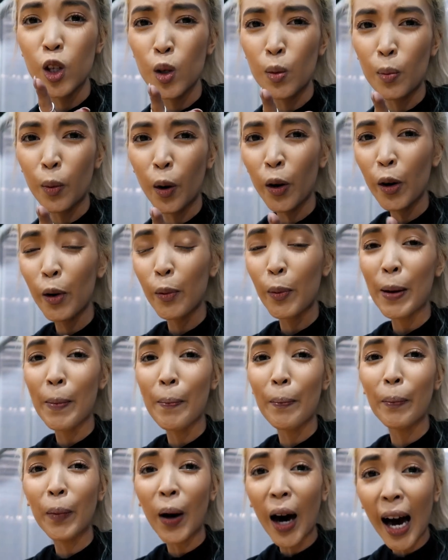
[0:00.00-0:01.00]
Tomorrow we
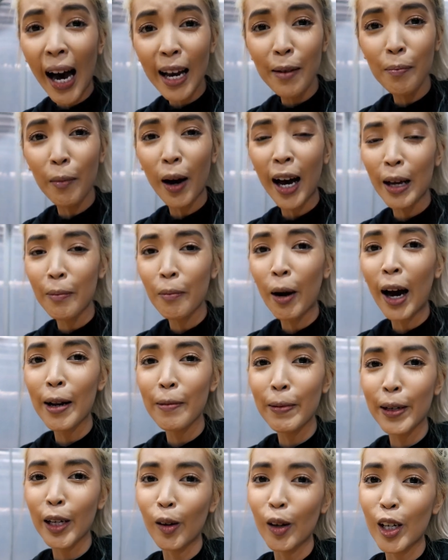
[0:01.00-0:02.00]
might, might,
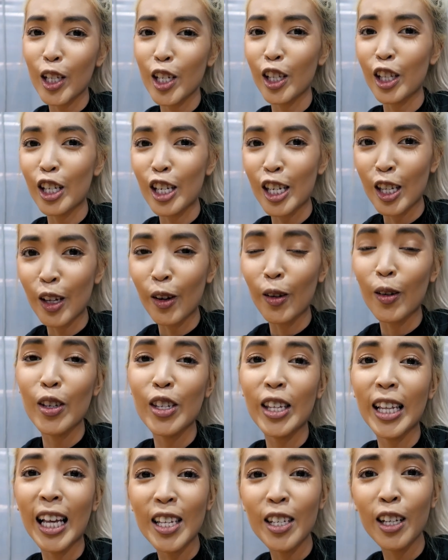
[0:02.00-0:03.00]
might be going to the snow
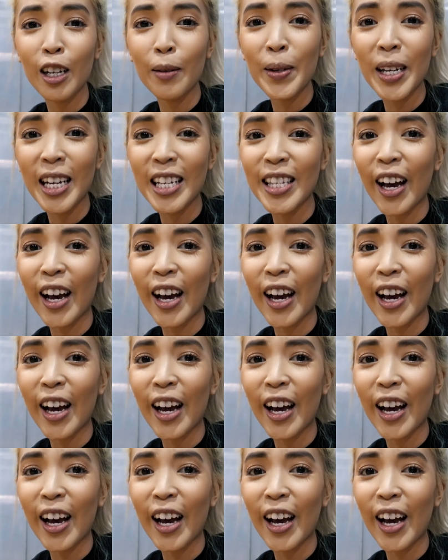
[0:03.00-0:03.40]
so that's going to be